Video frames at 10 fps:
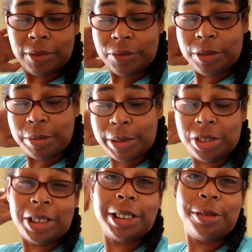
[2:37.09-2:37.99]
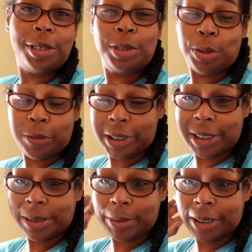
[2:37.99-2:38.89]
for my child's
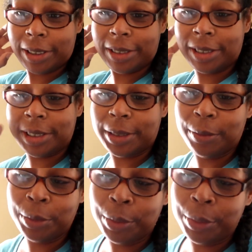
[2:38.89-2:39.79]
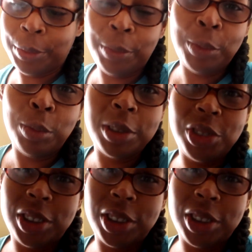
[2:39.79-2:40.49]
toys because what